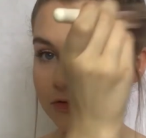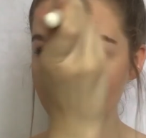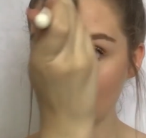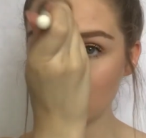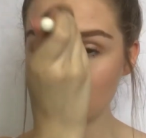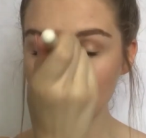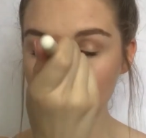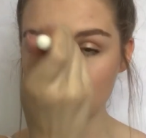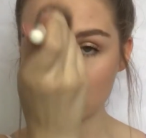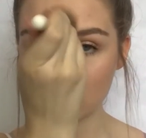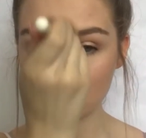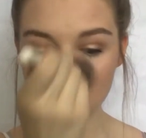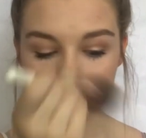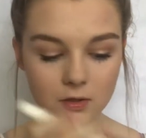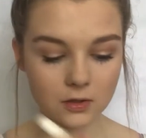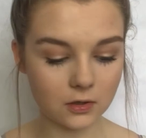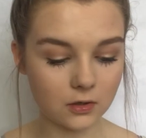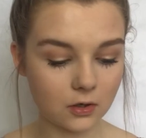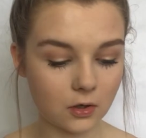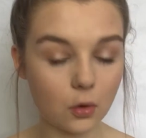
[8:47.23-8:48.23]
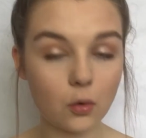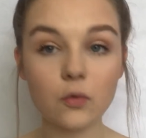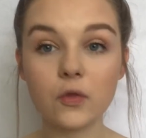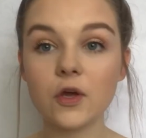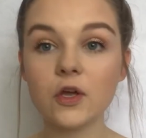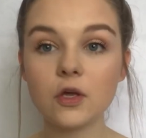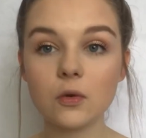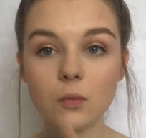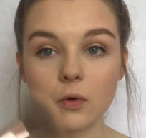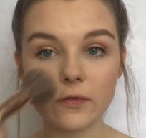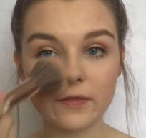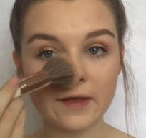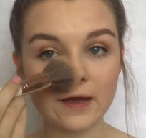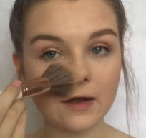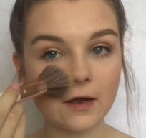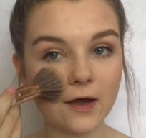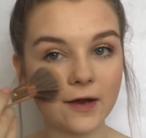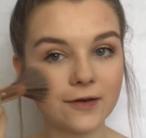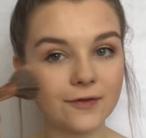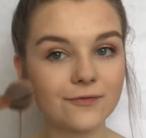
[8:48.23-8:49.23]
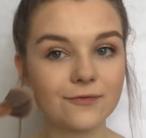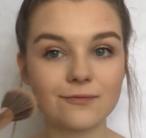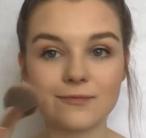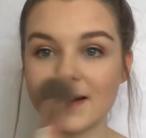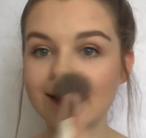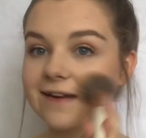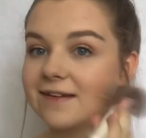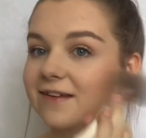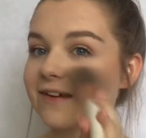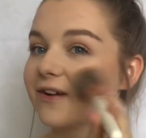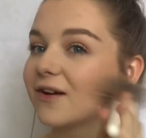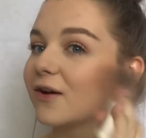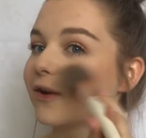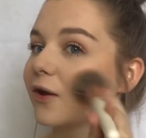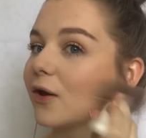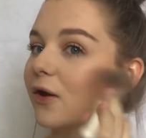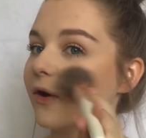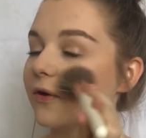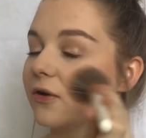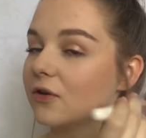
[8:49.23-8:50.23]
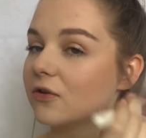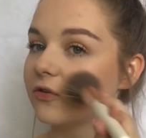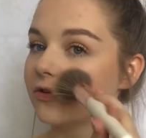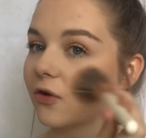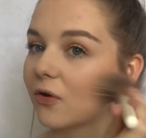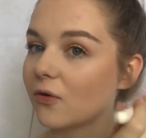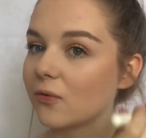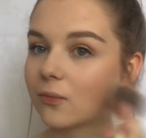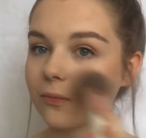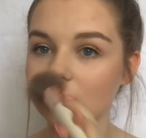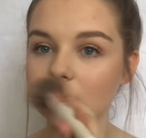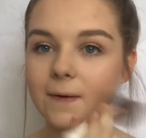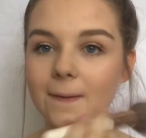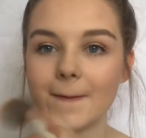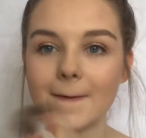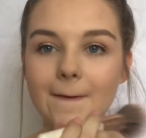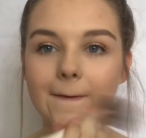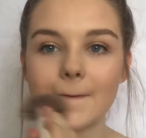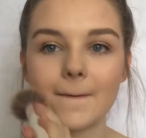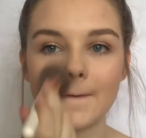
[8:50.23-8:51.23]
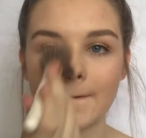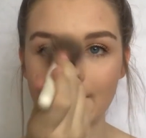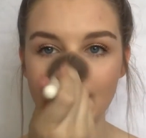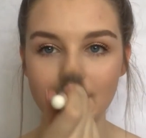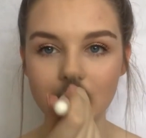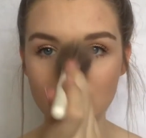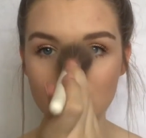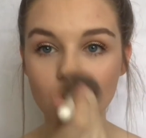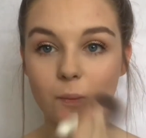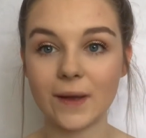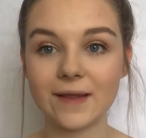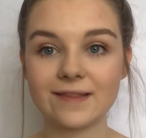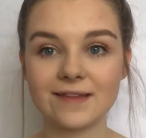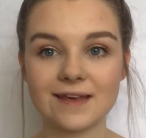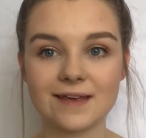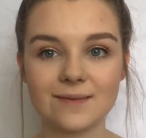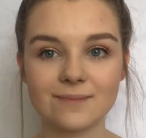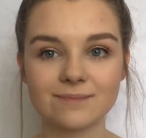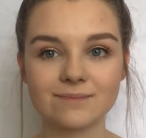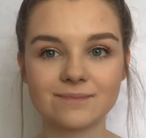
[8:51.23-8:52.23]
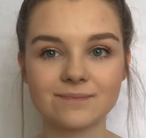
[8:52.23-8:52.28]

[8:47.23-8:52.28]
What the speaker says: don't want to look, although you want that kind of radiant glow, you don't want to look sweaty.